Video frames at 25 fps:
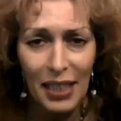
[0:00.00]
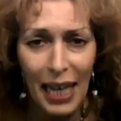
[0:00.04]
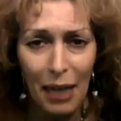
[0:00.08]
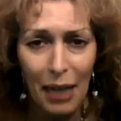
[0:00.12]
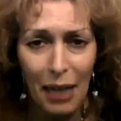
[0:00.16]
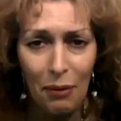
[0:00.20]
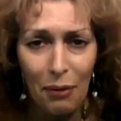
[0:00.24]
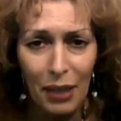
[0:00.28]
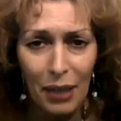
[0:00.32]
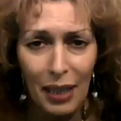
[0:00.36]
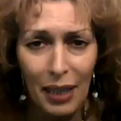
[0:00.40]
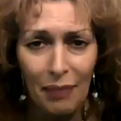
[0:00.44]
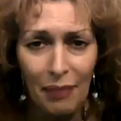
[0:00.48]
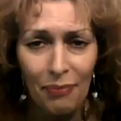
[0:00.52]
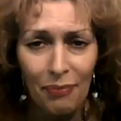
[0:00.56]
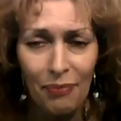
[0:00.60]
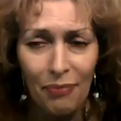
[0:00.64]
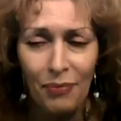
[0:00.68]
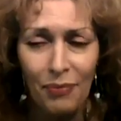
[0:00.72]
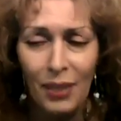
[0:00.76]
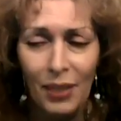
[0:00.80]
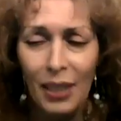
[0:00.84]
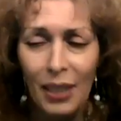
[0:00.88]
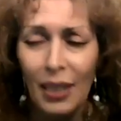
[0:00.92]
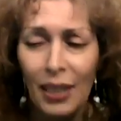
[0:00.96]
that way.
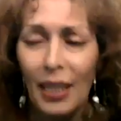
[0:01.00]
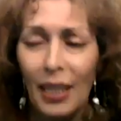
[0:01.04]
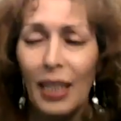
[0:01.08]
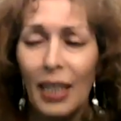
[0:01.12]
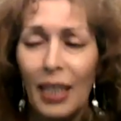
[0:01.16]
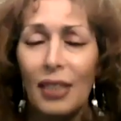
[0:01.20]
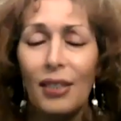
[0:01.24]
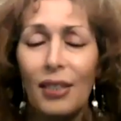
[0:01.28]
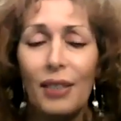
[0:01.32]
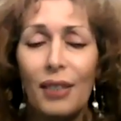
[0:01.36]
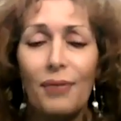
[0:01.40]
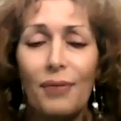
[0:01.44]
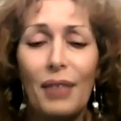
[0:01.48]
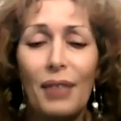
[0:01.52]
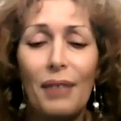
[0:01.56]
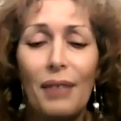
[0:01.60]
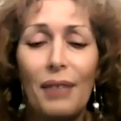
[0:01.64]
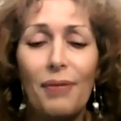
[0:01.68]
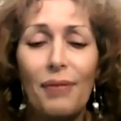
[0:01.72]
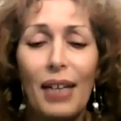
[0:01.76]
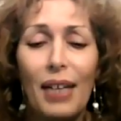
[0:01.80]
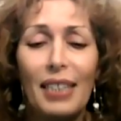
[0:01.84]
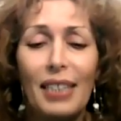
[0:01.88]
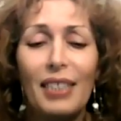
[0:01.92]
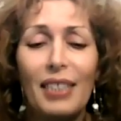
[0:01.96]
So they
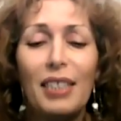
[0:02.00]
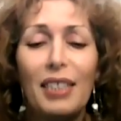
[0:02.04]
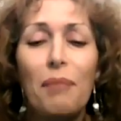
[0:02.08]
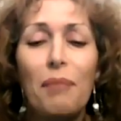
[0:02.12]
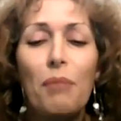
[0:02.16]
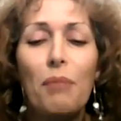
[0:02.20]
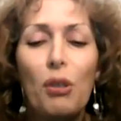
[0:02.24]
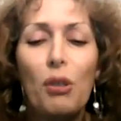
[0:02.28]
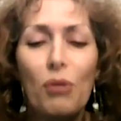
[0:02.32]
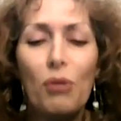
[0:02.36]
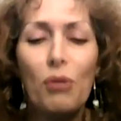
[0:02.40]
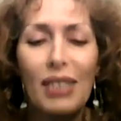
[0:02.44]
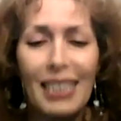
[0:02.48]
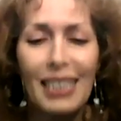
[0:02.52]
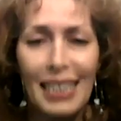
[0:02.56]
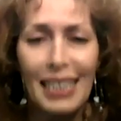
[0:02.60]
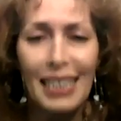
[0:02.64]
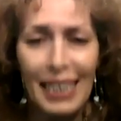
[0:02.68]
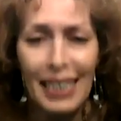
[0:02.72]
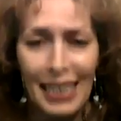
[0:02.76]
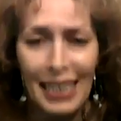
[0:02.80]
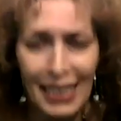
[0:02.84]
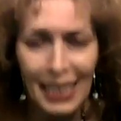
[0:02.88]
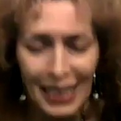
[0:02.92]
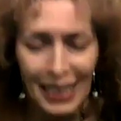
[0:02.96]
find this
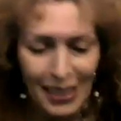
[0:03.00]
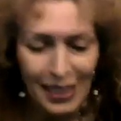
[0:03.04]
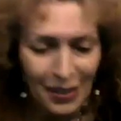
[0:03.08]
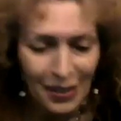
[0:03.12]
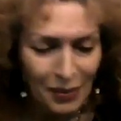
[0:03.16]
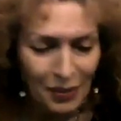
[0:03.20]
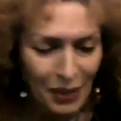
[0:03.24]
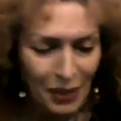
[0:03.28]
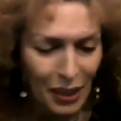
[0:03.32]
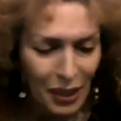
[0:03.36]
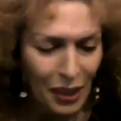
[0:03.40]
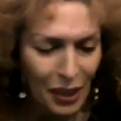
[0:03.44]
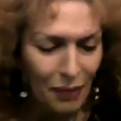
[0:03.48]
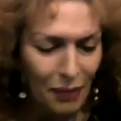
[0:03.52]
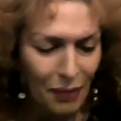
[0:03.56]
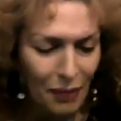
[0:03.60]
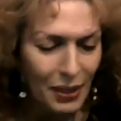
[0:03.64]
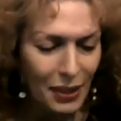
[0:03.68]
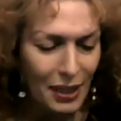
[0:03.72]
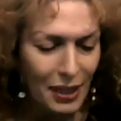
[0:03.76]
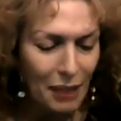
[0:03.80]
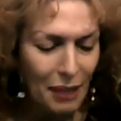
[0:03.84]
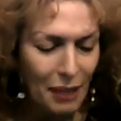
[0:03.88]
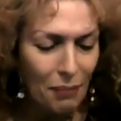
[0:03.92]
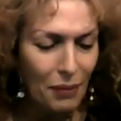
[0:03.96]
amusing for
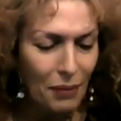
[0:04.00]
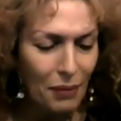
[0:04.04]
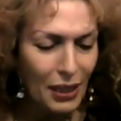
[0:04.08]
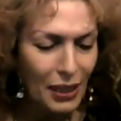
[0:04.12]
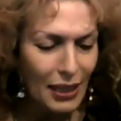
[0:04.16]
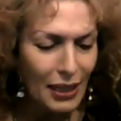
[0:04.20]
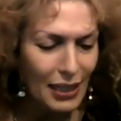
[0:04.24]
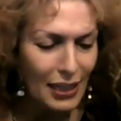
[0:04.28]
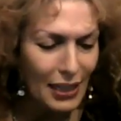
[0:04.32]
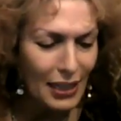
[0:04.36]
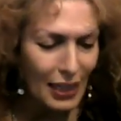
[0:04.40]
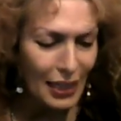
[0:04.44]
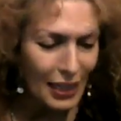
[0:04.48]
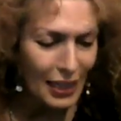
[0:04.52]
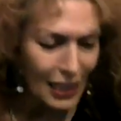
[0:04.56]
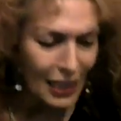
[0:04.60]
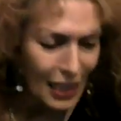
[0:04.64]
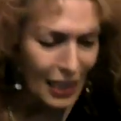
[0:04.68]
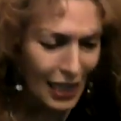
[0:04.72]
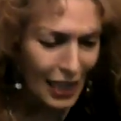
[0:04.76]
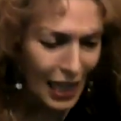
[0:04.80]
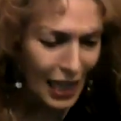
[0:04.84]
some reason.